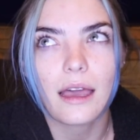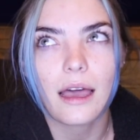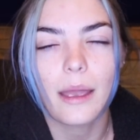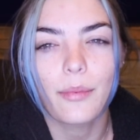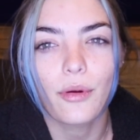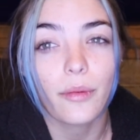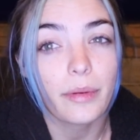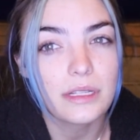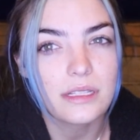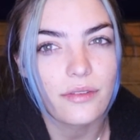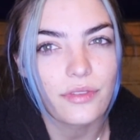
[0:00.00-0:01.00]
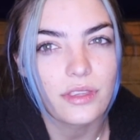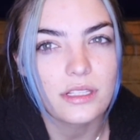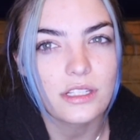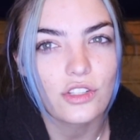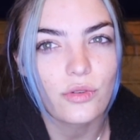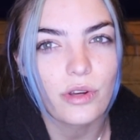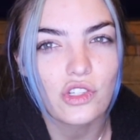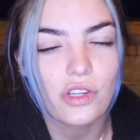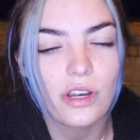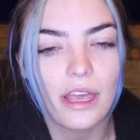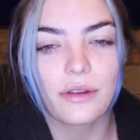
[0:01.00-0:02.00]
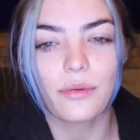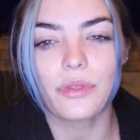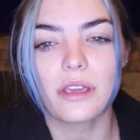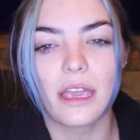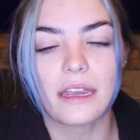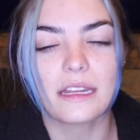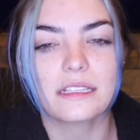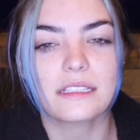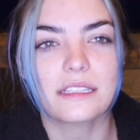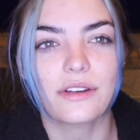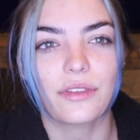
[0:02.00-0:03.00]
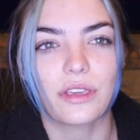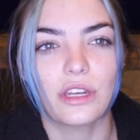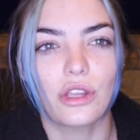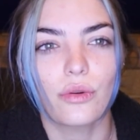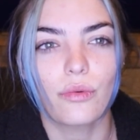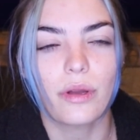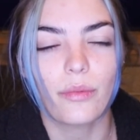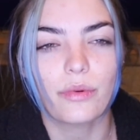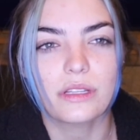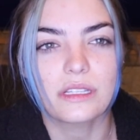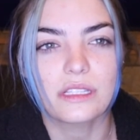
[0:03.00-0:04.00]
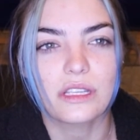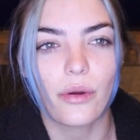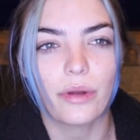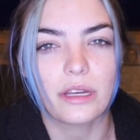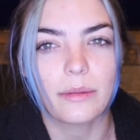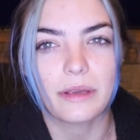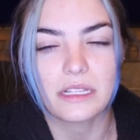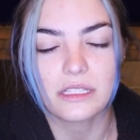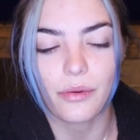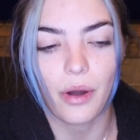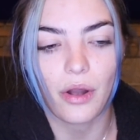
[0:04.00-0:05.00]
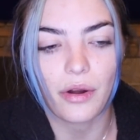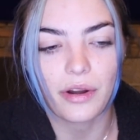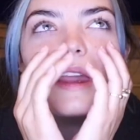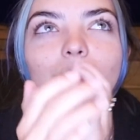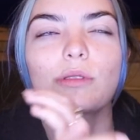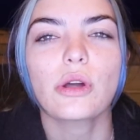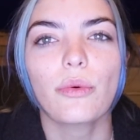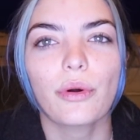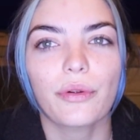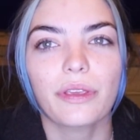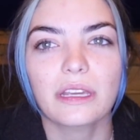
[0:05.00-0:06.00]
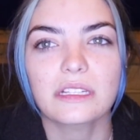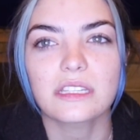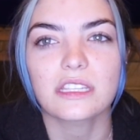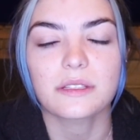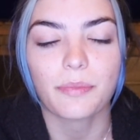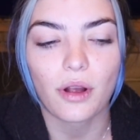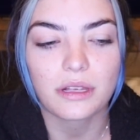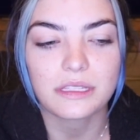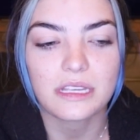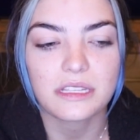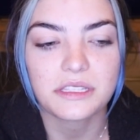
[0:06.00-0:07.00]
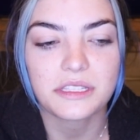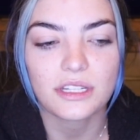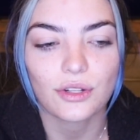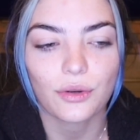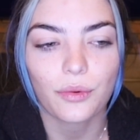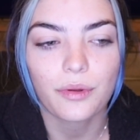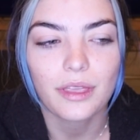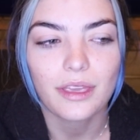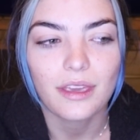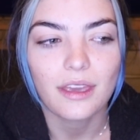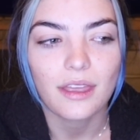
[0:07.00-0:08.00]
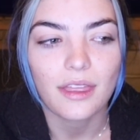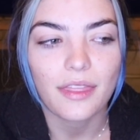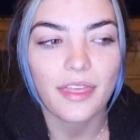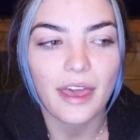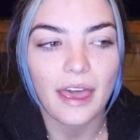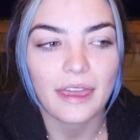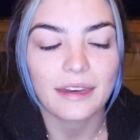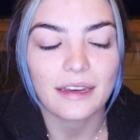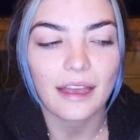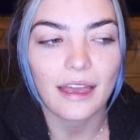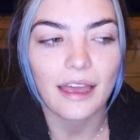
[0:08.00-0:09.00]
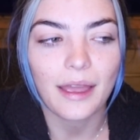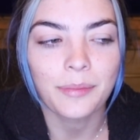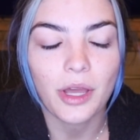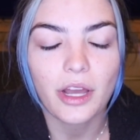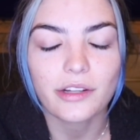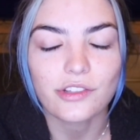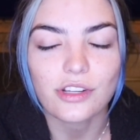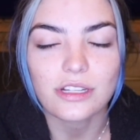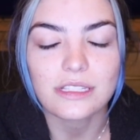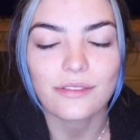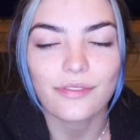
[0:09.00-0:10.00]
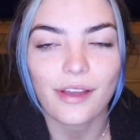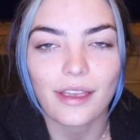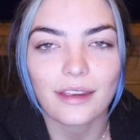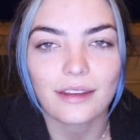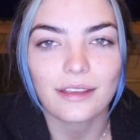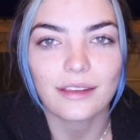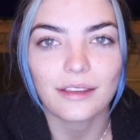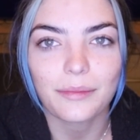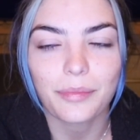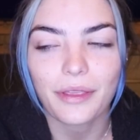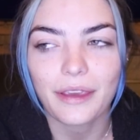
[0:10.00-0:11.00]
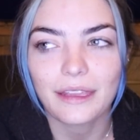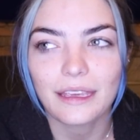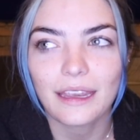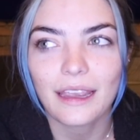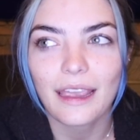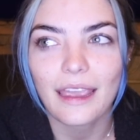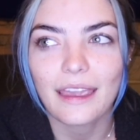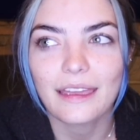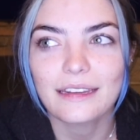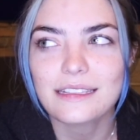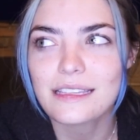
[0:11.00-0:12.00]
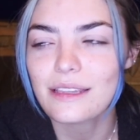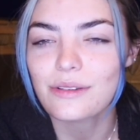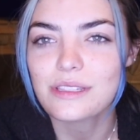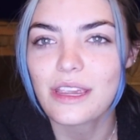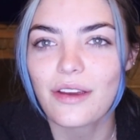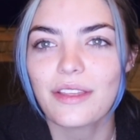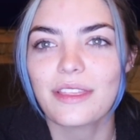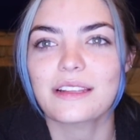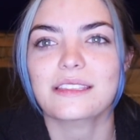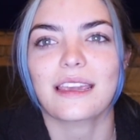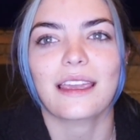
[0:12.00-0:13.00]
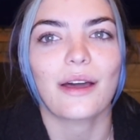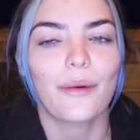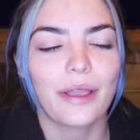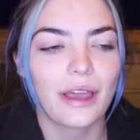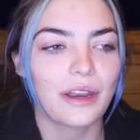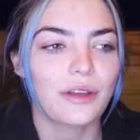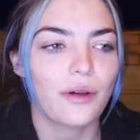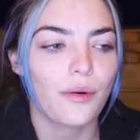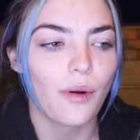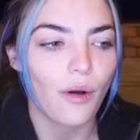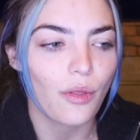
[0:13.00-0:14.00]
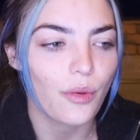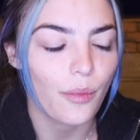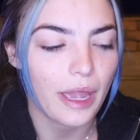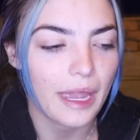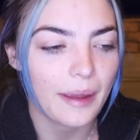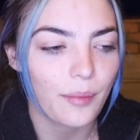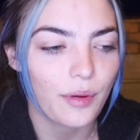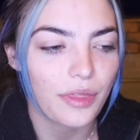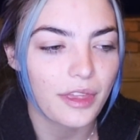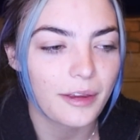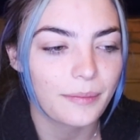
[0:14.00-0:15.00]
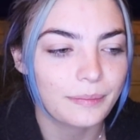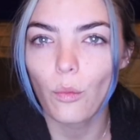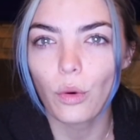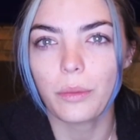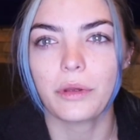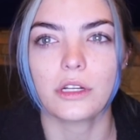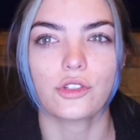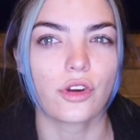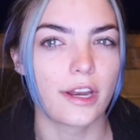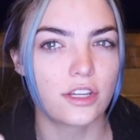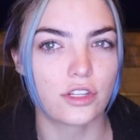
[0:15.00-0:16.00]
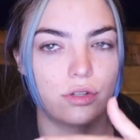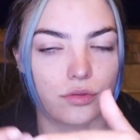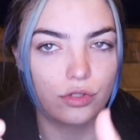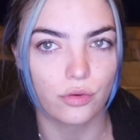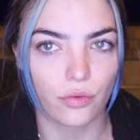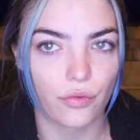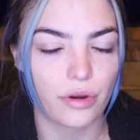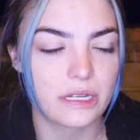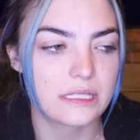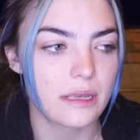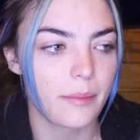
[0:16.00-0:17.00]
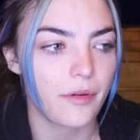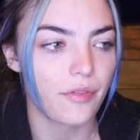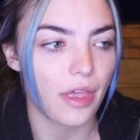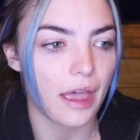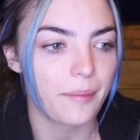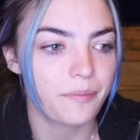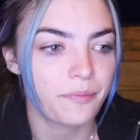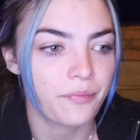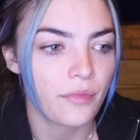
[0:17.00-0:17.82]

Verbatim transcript: I put myself in this situation. I don't think I necessarily knew it was going to be so hard. I'm so early into this process too that I'm not justified in complaining. And it's a little scary that it's like, oh, I got to go all the way with it. What I'm going to try to do to increase some of that